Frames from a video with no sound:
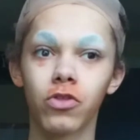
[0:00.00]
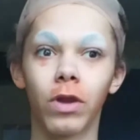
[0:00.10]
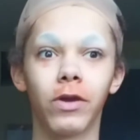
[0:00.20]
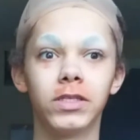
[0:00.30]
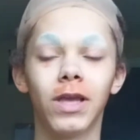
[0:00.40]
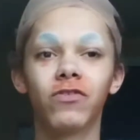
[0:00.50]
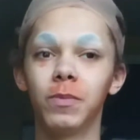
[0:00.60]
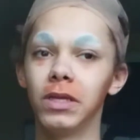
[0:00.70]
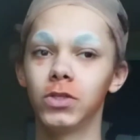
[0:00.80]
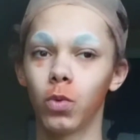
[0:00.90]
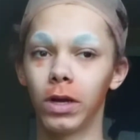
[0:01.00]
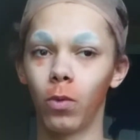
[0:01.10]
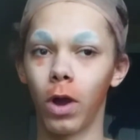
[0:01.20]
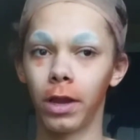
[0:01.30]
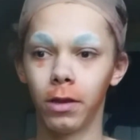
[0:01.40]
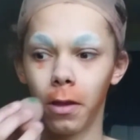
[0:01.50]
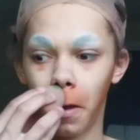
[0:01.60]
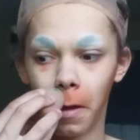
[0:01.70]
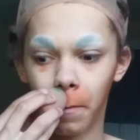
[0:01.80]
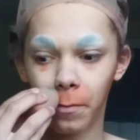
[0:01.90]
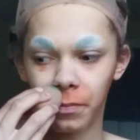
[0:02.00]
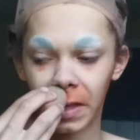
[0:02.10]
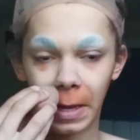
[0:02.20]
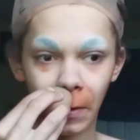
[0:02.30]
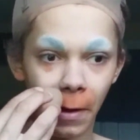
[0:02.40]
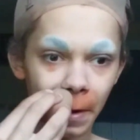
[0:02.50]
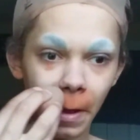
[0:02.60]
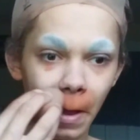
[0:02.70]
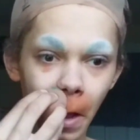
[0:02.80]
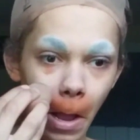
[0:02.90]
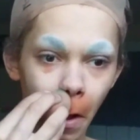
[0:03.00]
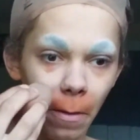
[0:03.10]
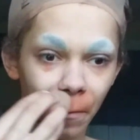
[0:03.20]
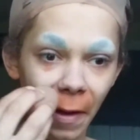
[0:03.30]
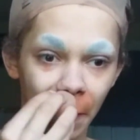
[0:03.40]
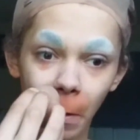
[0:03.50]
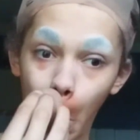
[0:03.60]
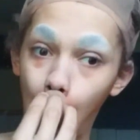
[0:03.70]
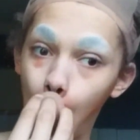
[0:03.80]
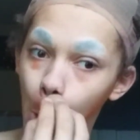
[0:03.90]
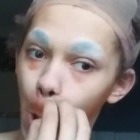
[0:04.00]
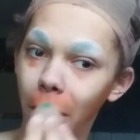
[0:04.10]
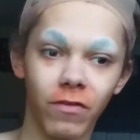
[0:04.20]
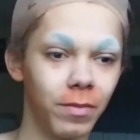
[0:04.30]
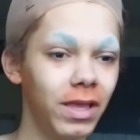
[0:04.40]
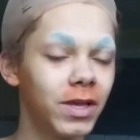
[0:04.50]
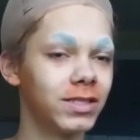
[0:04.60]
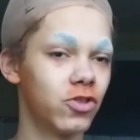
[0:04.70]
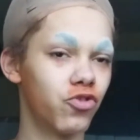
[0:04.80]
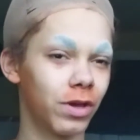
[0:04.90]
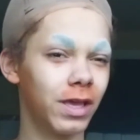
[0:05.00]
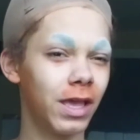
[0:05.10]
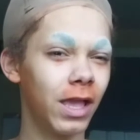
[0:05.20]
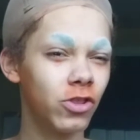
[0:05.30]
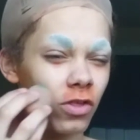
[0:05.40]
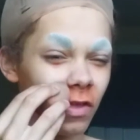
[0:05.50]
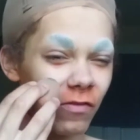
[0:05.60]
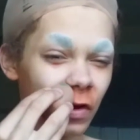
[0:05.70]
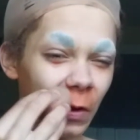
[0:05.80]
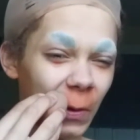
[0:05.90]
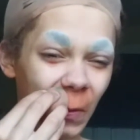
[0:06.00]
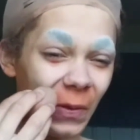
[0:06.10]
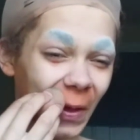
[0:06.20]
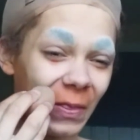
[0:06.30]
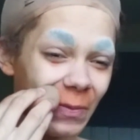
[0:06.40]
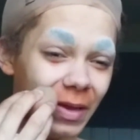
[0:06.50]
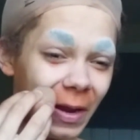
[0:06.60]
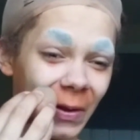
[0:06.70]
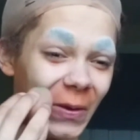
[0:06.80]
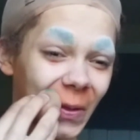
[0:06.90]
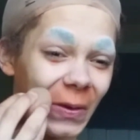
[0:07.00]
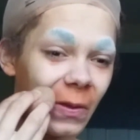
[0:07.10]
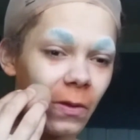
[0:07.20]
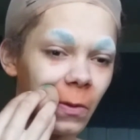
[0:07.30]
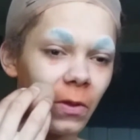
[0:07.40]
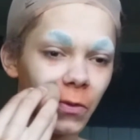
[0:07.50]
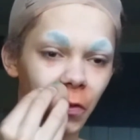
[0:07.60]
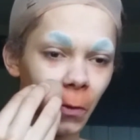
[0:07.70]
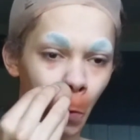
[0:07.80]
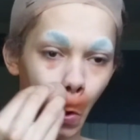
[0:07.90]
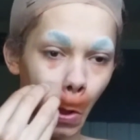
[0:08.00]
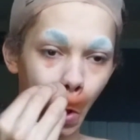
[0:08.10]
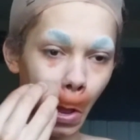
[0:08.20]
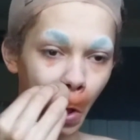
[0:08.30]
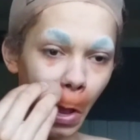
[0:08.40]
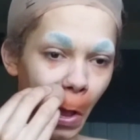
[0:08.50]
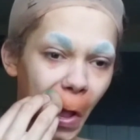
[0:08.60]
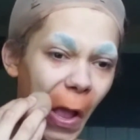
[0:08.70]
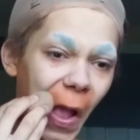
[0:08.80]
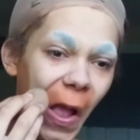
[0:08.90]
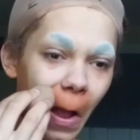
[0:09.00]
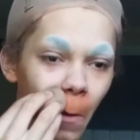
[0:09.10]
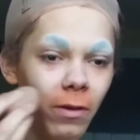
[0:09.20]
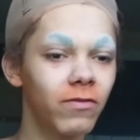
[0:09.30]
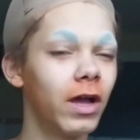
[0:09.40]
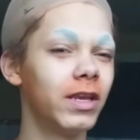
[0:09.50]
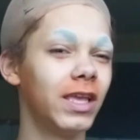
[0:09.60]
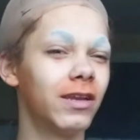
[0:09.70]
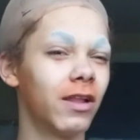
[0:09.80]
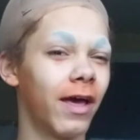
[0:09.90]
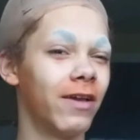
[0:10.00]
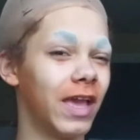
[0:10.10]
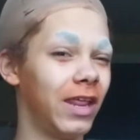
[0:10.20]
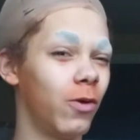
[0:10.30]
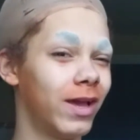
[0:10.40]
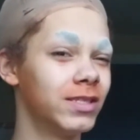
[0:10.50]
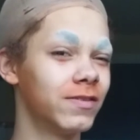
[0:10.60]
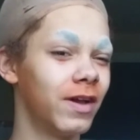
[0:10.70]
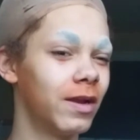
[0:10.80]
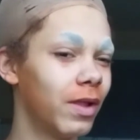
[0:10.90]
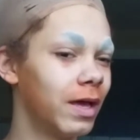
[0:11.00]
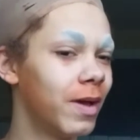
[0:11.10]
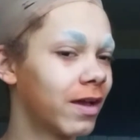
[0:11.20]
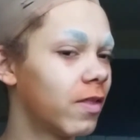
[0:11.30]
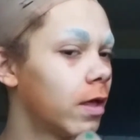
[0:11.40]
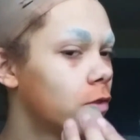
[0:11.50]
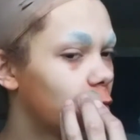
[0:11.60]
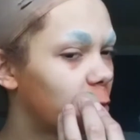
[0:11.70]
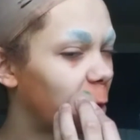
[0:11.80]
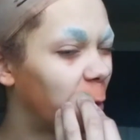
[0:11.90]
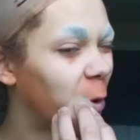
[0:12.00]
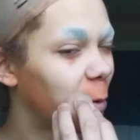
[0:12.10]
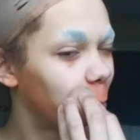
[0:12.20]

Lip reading: Drag Race, you have to be 21 to get on, but for me, because the drinking age is different here, you only had to be 19. So I would have gotten eaten alive anyways if I'd applied back then, so